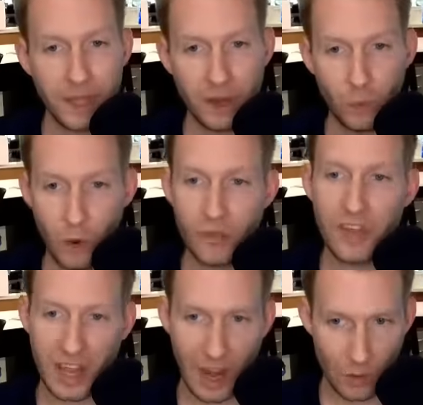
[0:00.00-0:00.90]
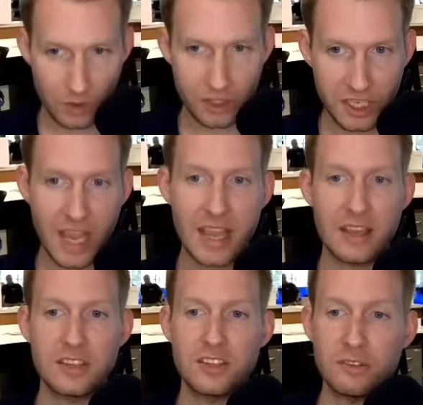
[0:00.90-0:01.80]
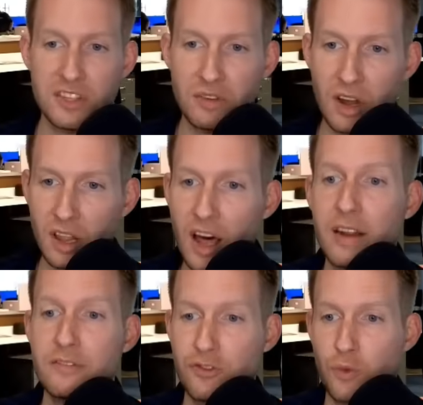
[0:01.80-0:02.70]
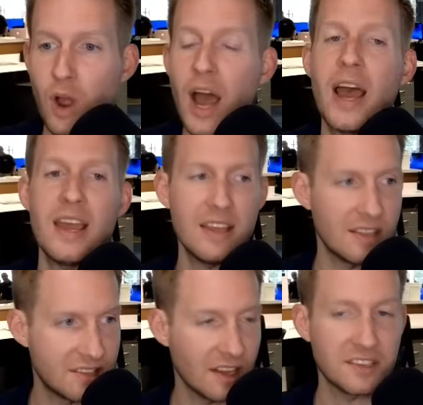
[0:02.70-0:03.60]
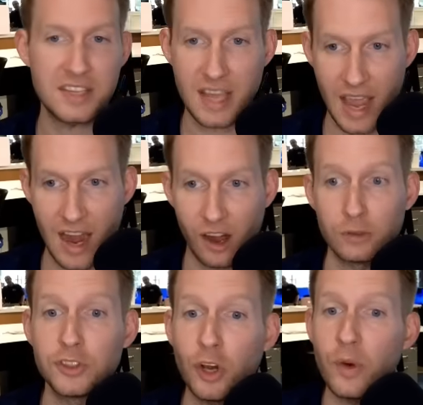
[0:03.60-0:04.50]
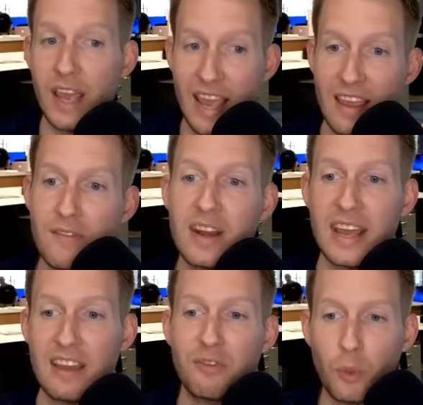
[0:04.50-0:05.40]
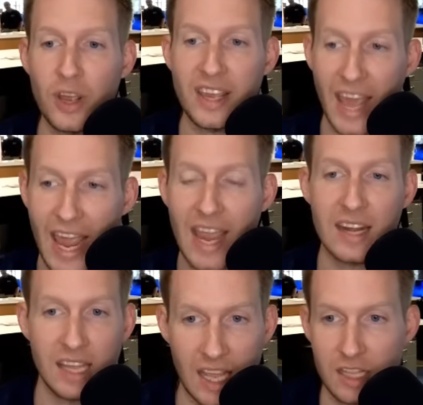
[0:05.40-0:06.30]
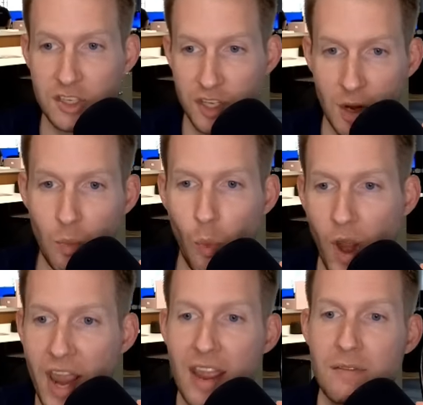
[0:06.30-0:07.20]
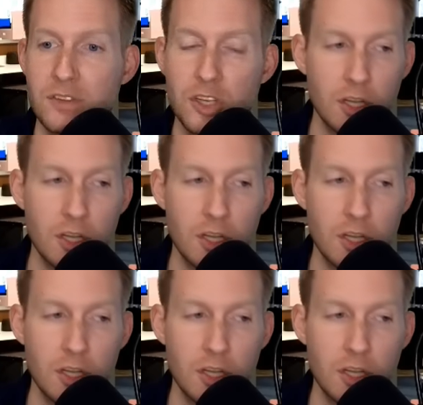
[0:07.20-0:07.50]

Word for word: one thing I will say is there's still a lot of dry, dusty air. So even if we can get some waves